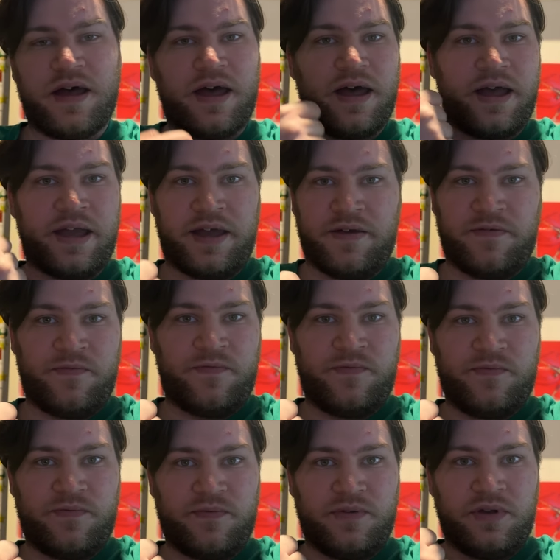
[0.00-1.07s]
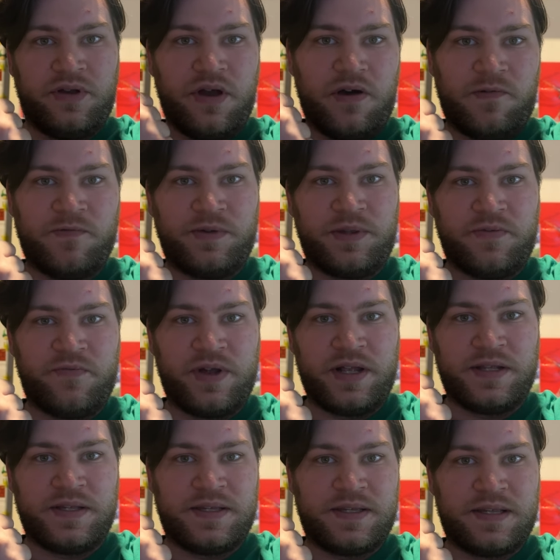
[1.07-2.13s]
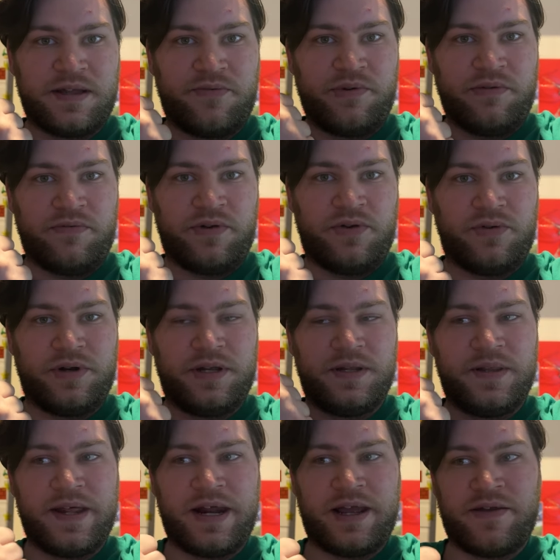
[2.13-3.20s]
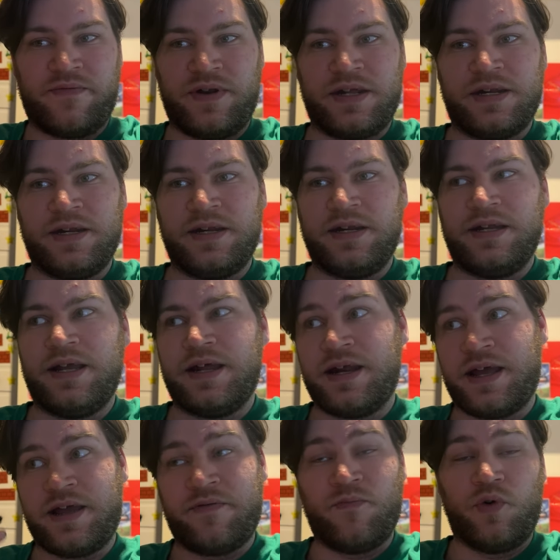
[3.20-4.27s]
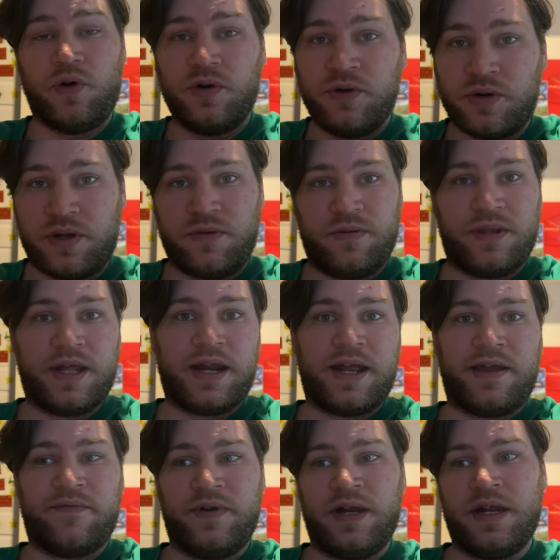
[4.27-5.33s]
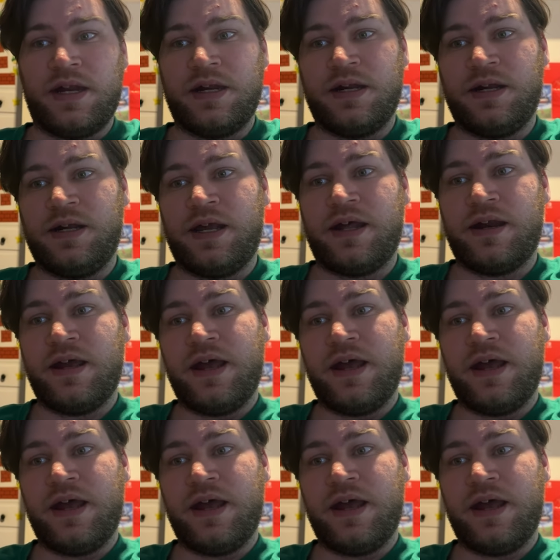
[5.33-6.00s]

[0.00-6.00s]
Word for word: I have Golf with Your Friends that we recorded that I haven't edited yet. I have more Uno that I haven't edited yet.